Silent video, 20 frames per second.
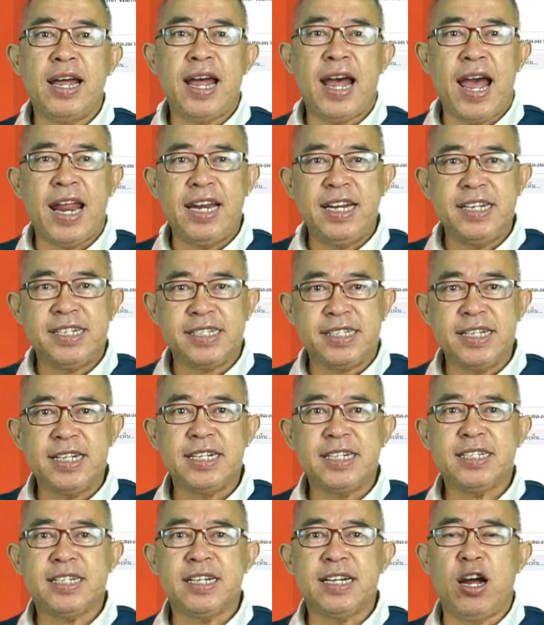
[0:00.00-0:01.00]
and
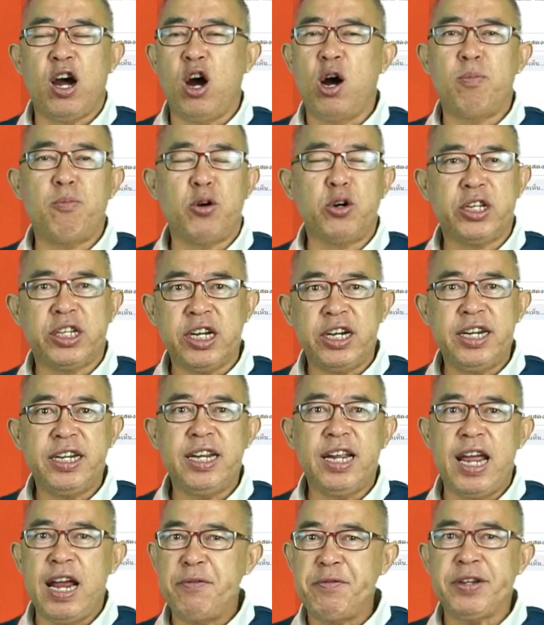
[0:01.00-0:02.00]
research or monitoring
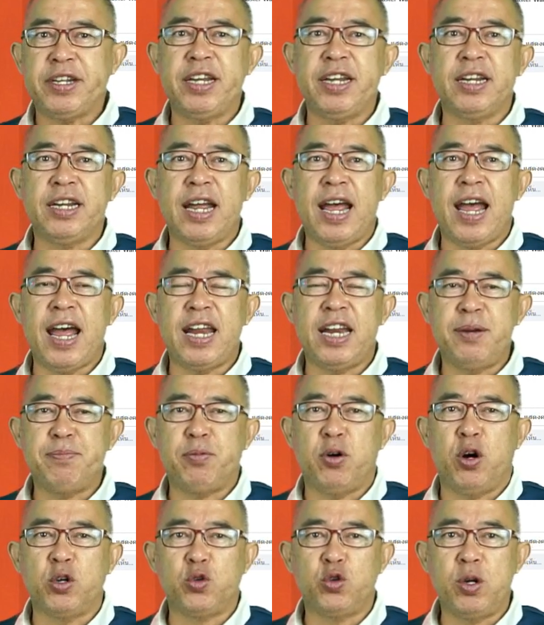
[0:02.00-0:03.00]
everything and
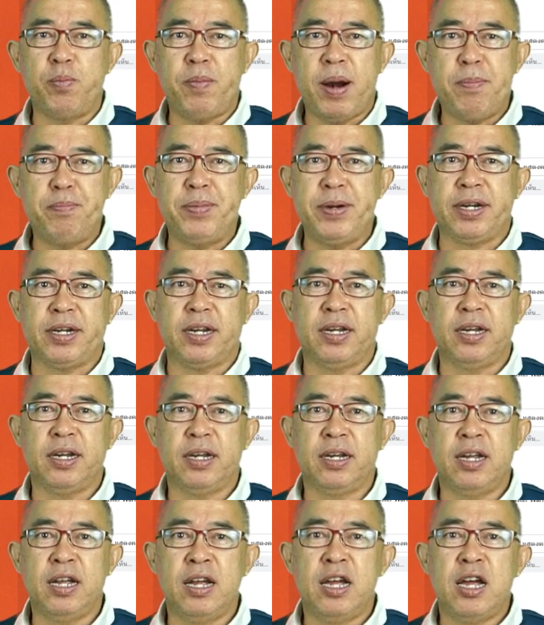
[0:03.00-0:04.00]
report to the public
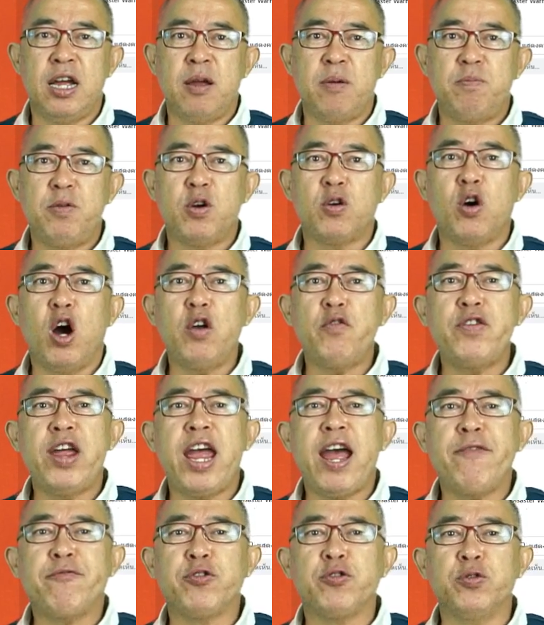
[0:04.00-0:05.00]
because we
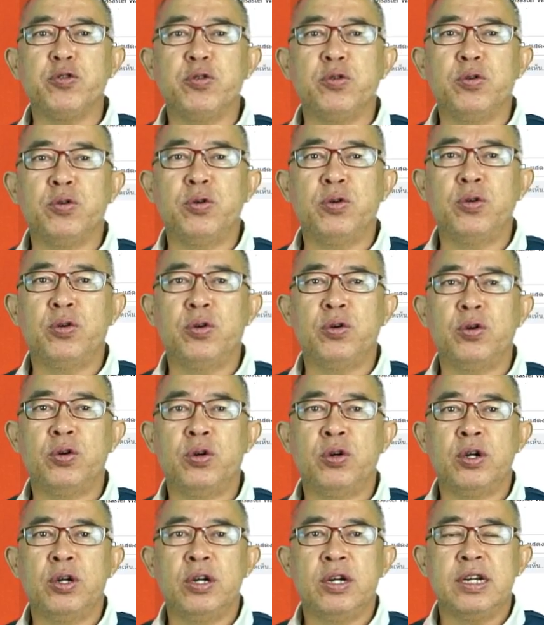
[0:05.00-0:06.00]
have to
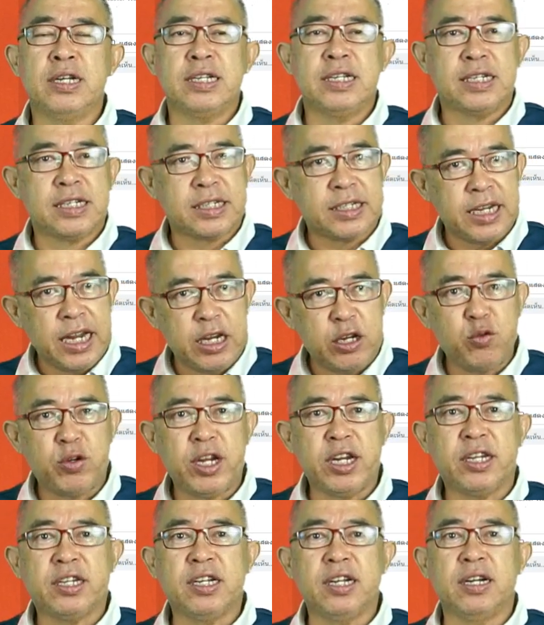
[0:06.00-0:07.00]
stay
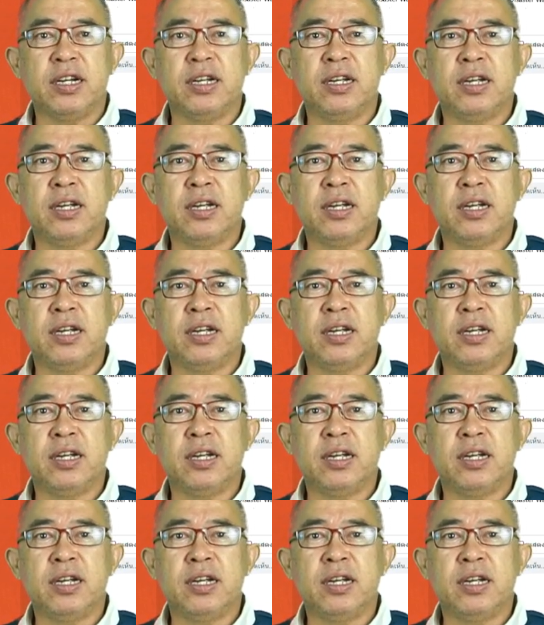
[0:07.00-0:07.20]
together.